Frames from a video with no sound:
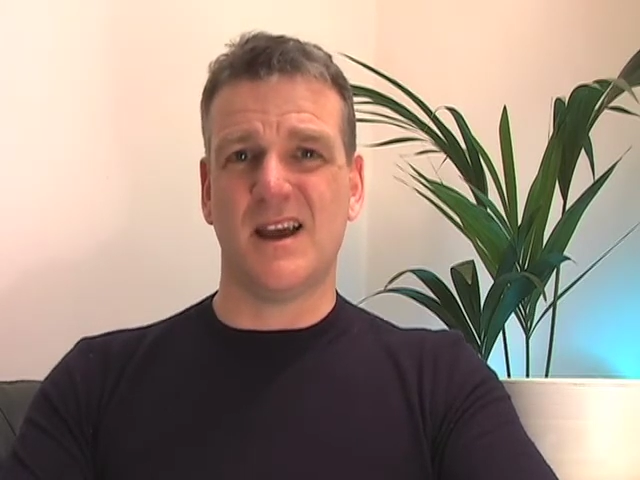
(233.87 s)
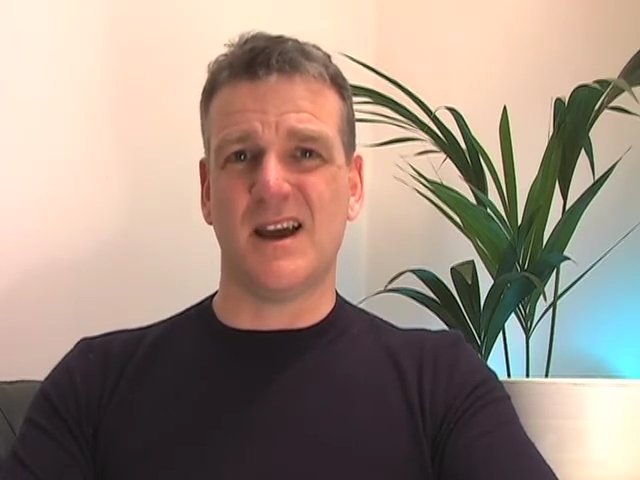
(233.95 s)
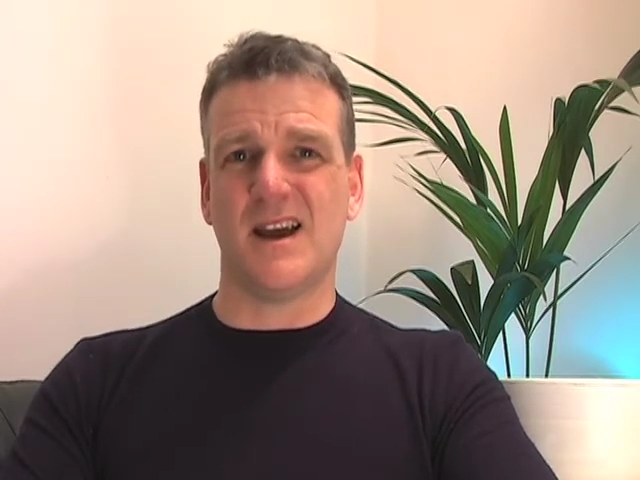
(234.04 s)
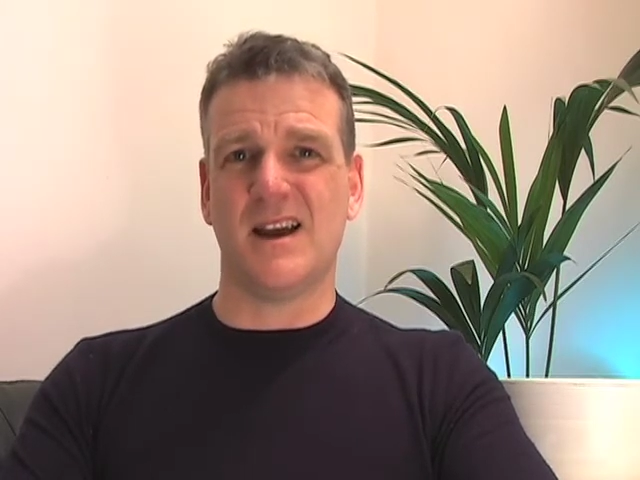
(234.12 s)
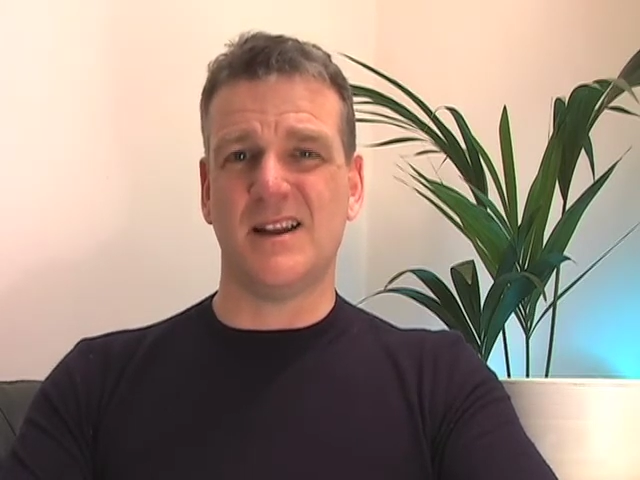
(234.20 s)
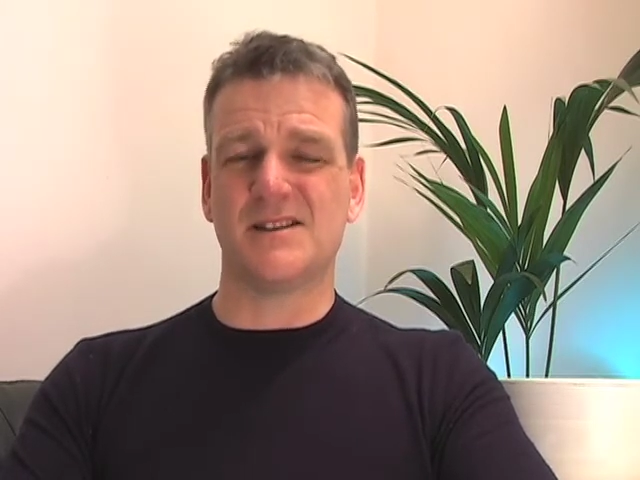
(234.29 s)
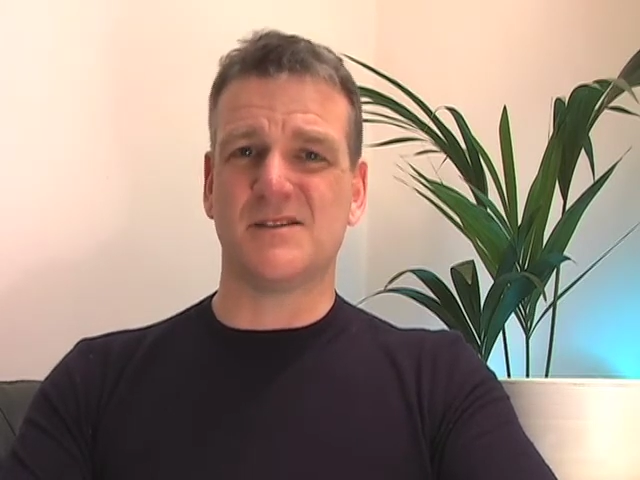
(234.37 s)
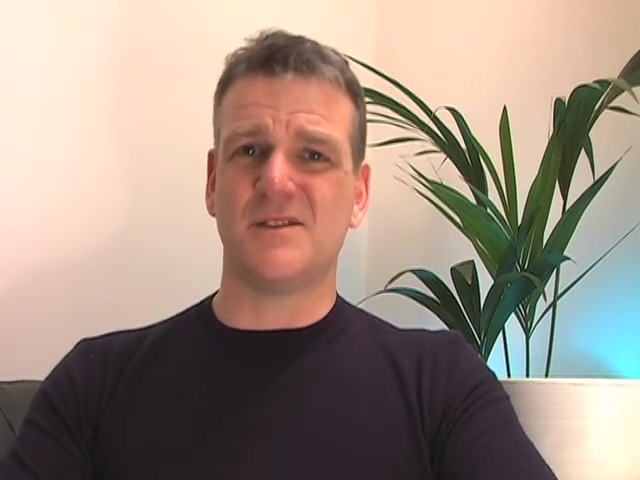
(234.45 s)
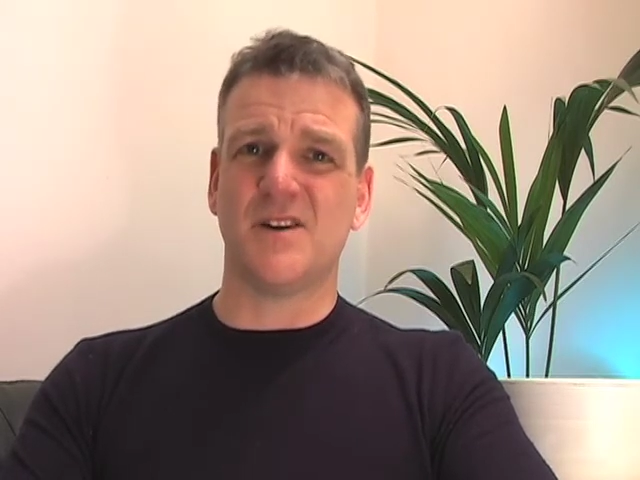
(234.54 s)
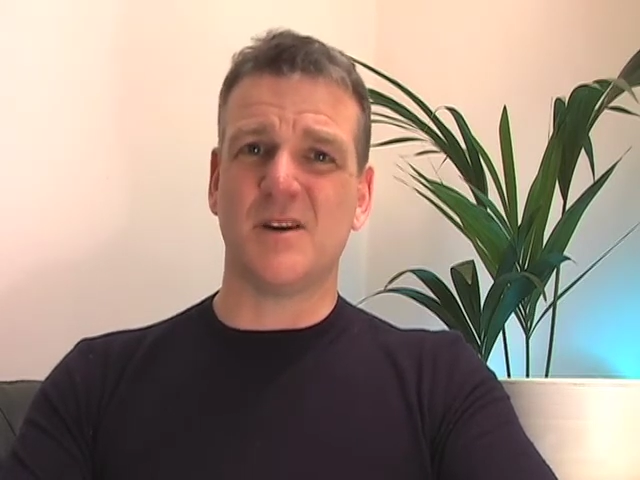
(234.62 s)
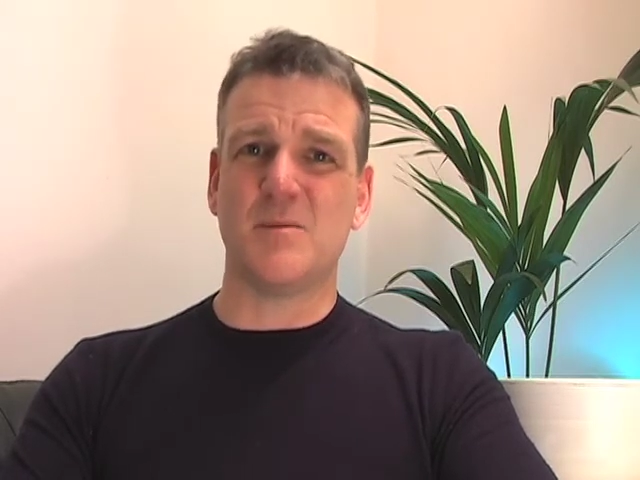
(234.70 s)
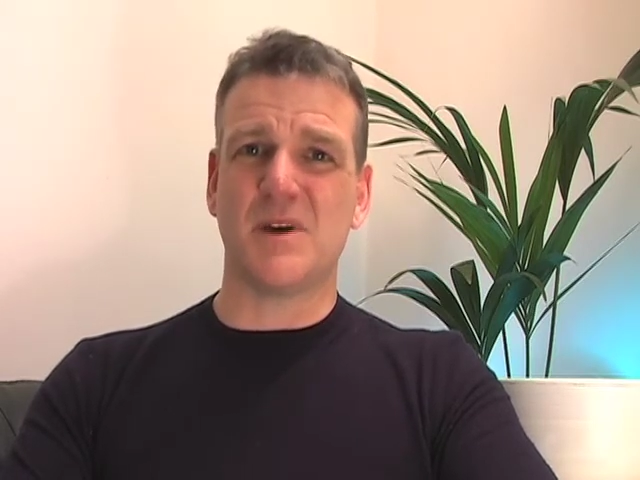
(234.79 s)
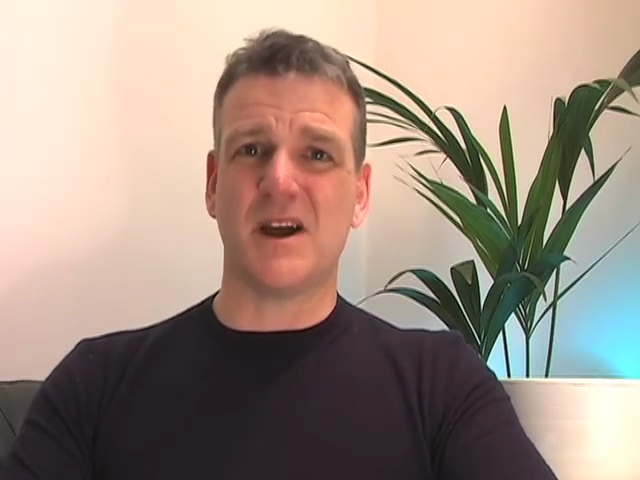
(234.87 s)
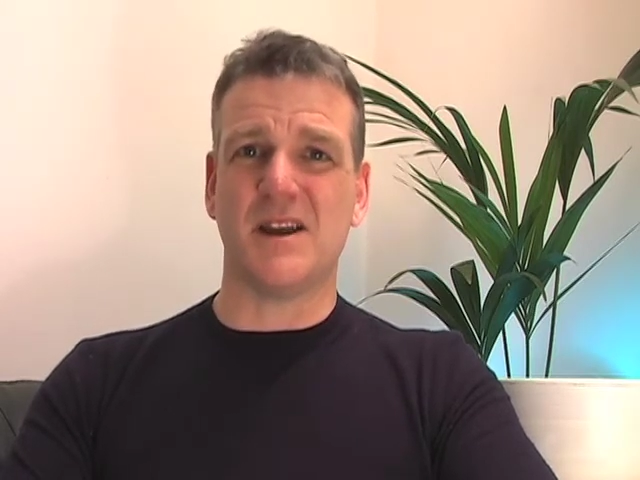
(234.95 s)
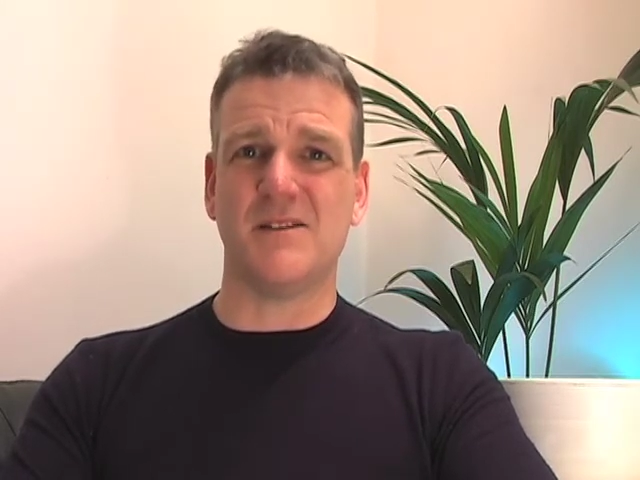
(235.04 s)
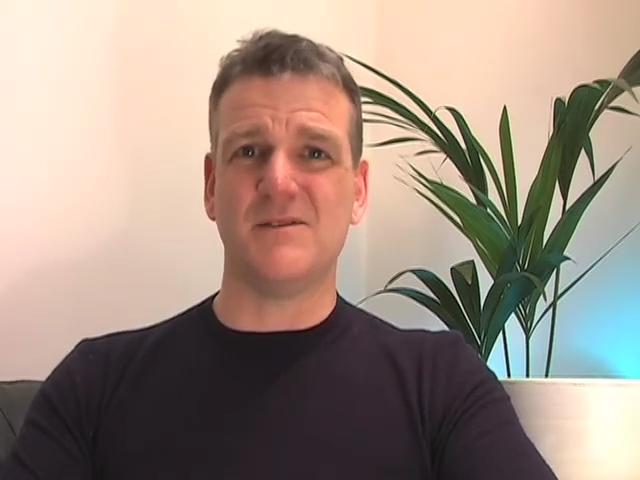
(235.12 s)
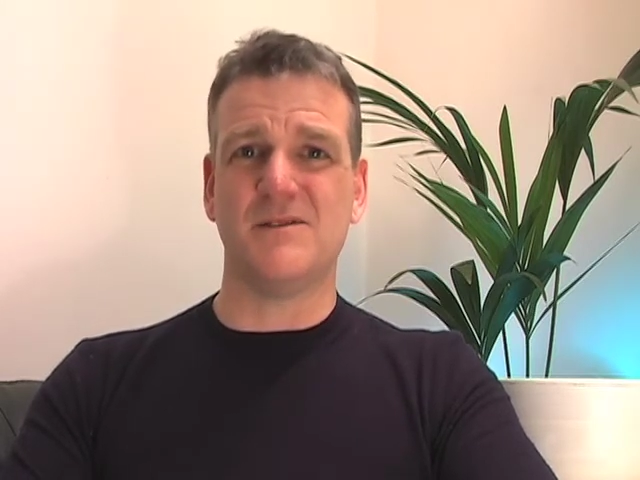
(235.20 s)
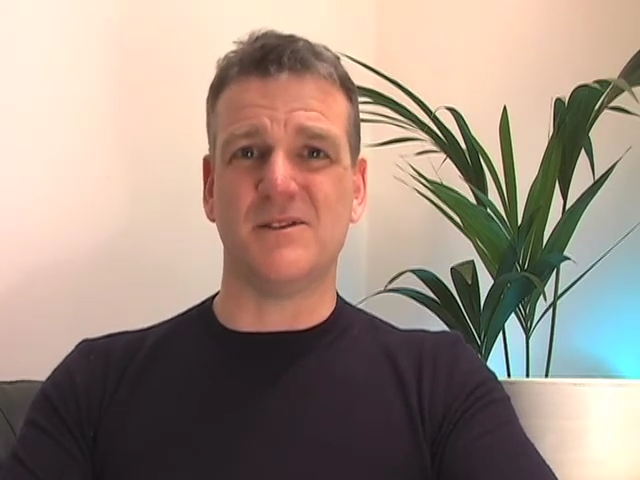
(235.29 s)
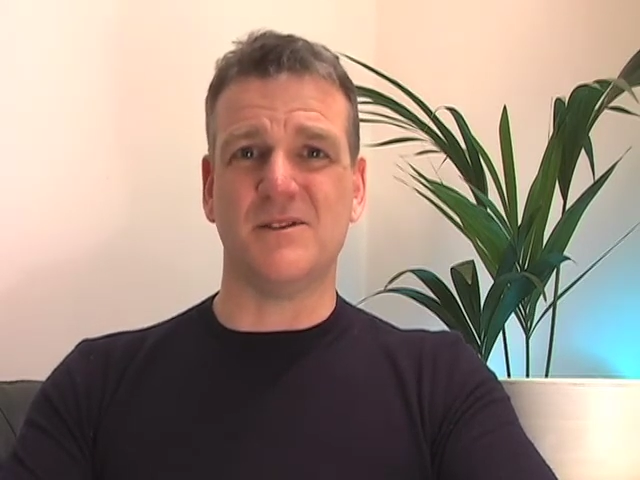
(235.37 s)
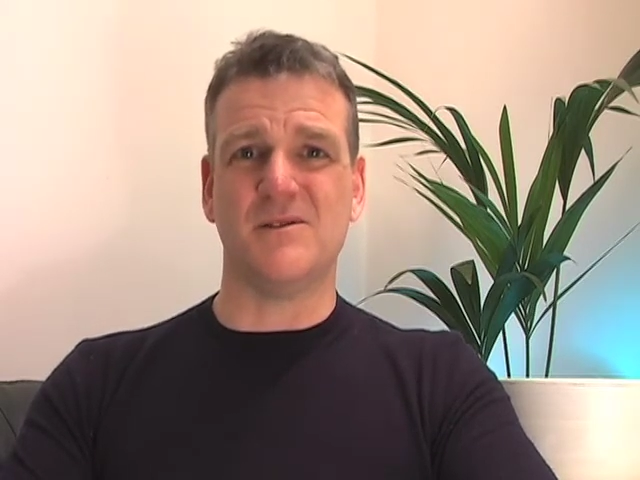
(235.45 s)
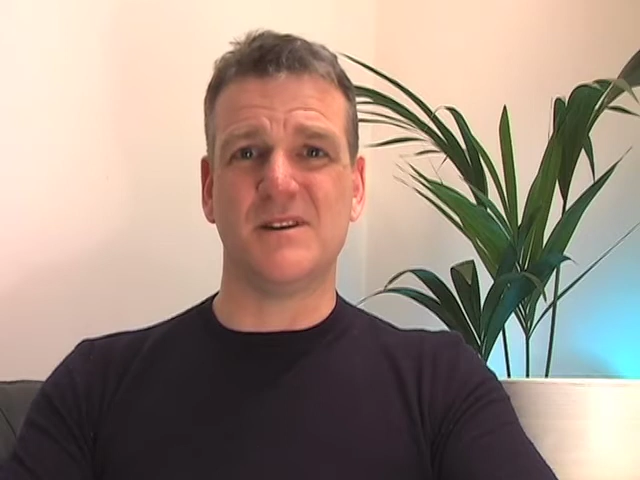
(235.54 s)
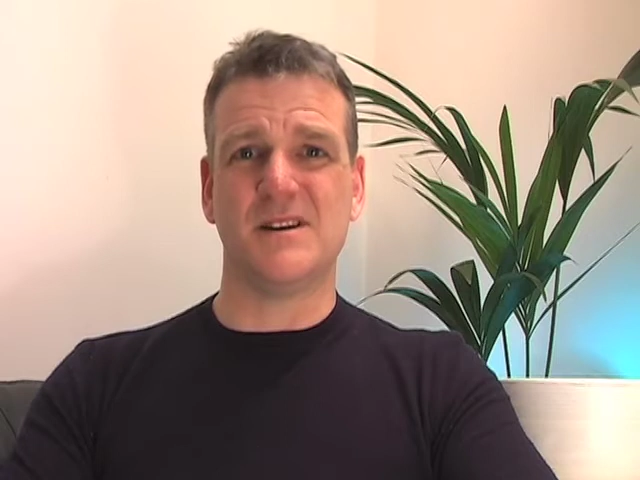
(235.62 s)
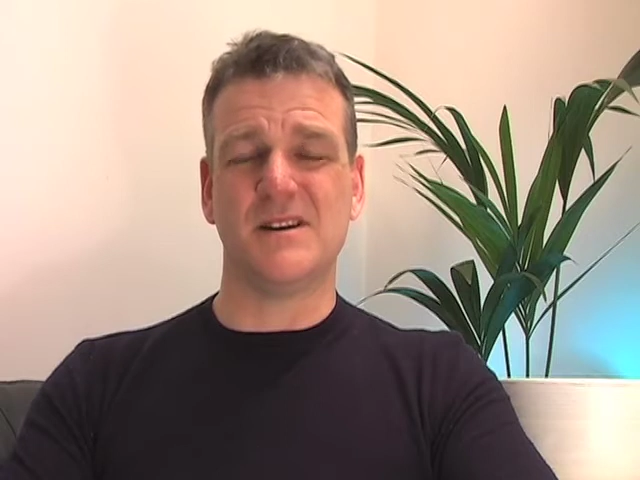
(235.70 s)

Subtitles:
And it's a very painful